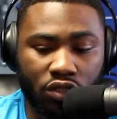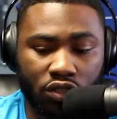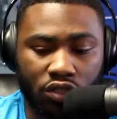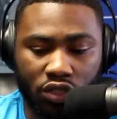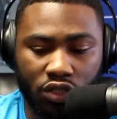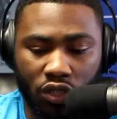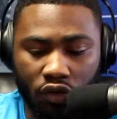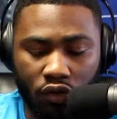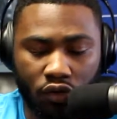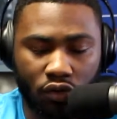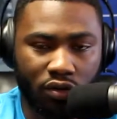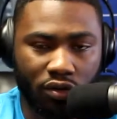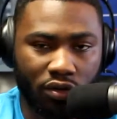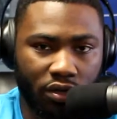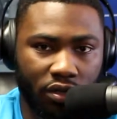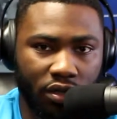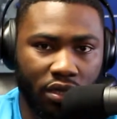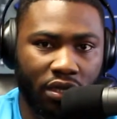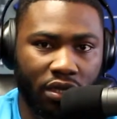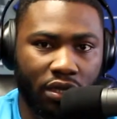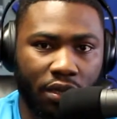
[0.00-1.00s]
2,
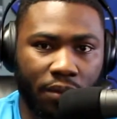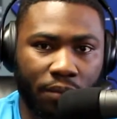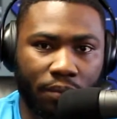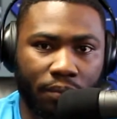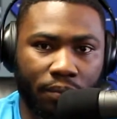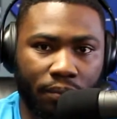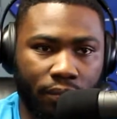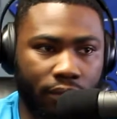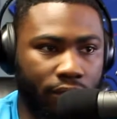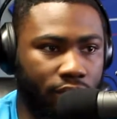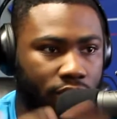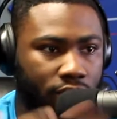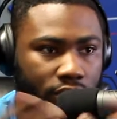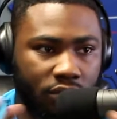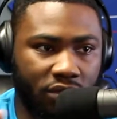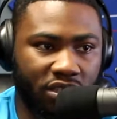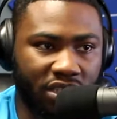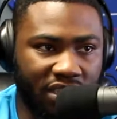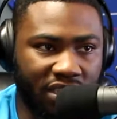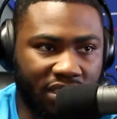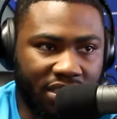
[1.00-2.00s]

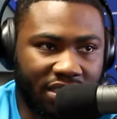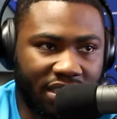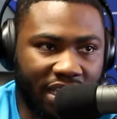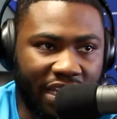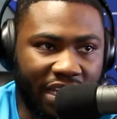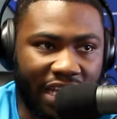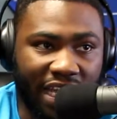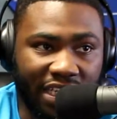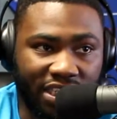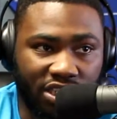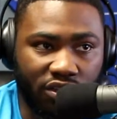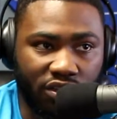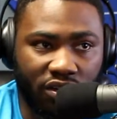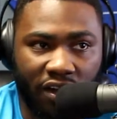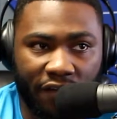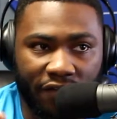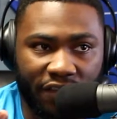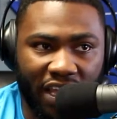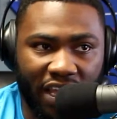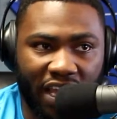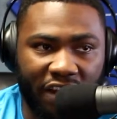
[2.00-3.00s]
just the nature
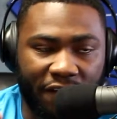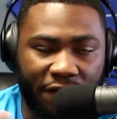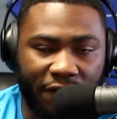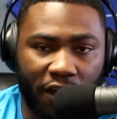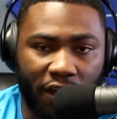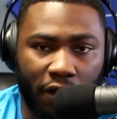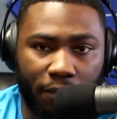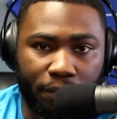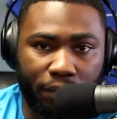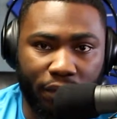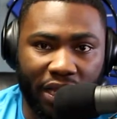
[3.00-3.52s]
of the NFL,